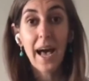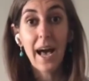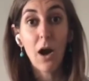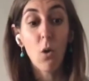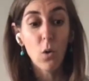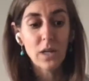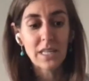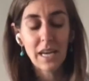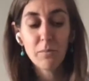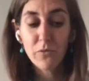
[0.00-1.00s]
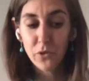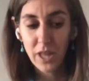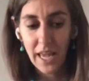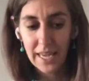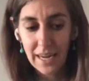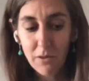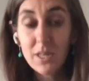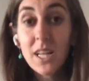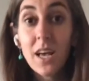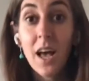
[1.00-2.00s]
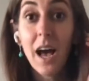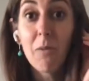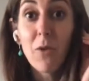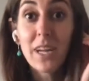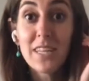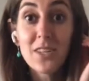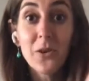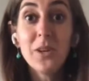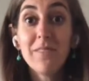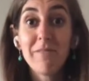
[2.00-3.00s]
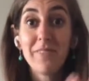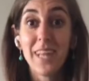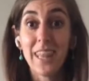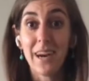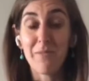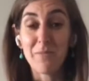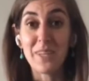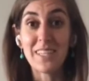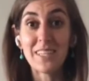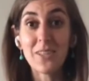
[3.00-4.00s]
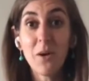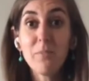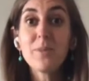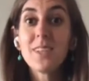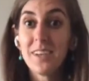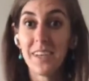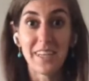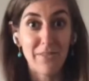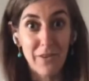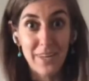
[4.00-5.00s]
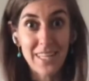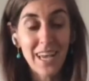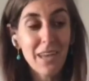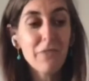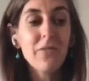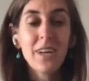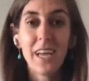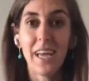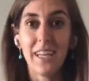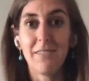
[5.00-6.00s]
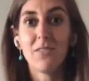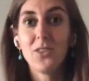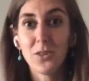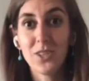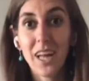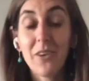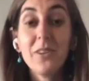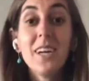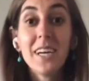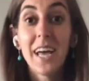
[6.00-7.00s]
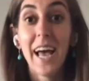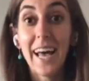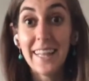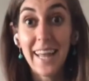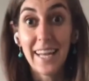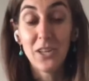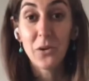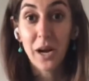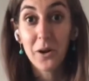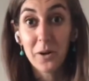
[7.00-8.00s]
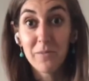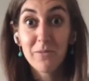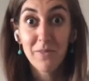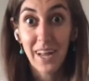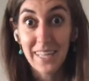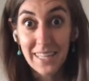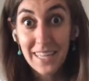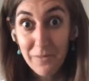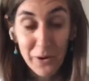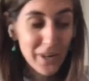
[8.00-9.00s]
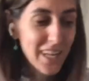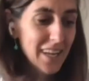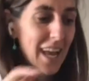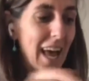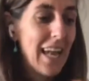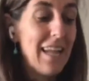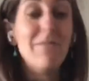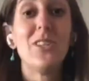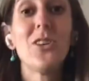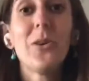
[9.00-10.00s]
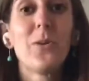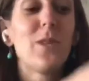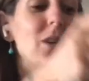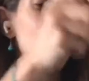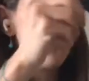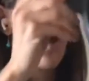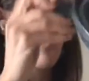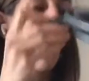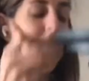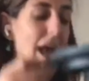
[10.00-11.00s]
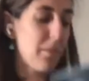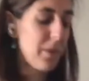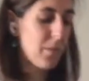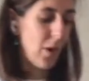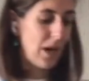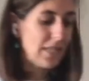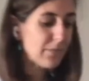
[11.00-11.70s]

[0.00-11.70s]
all the time for the 8 hours. And what is done, the thermos stops, it's very safe, it shuts down, and then you can come. I did this morning and let me show you. So what happened was,